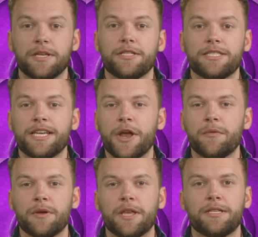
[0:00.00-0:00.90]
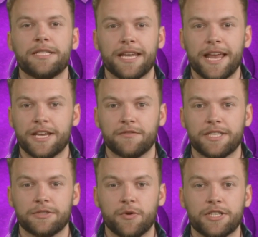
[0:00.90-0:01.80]
So, did any of
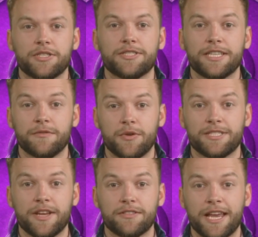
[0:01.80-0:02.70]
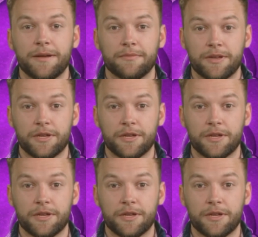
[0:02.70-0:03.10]
these questions give you a tough time?